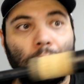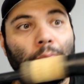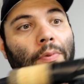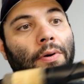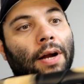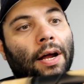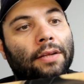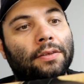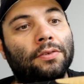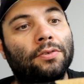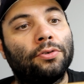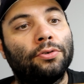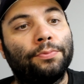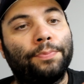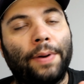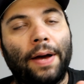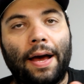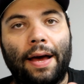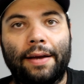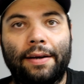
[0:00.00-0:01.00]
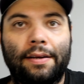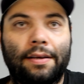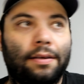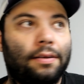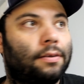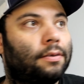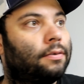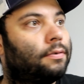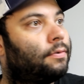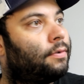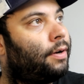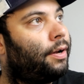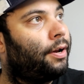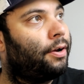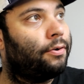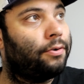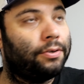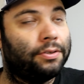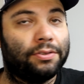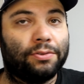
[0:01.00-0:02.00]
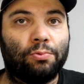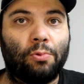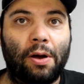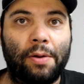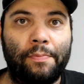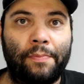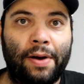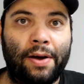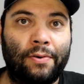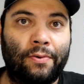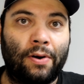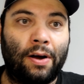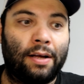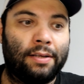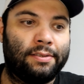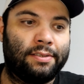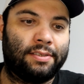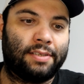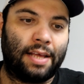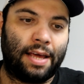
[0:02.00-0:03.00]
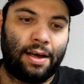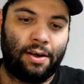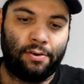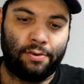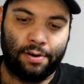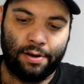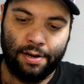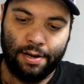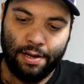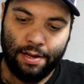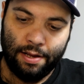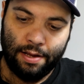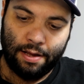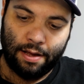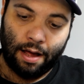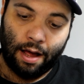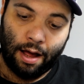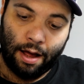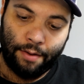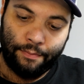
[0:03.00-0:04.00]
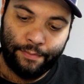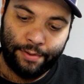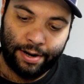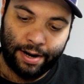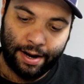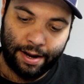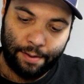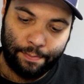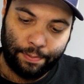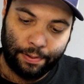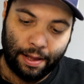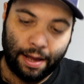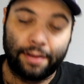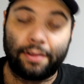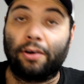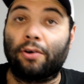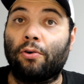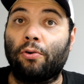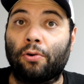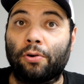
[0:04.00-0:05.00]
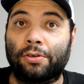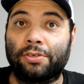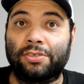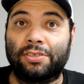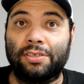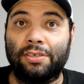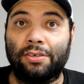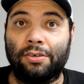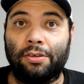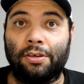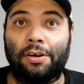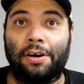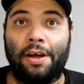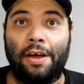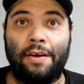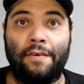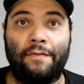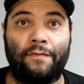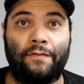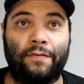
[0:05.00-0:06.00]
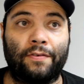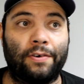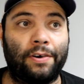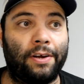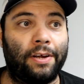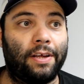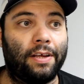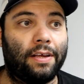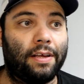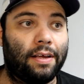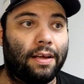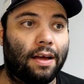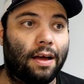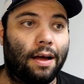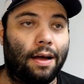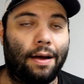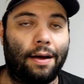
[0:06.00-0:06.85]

but not too bad. Right, I always wipe my rods down, and I apply the cork sealer every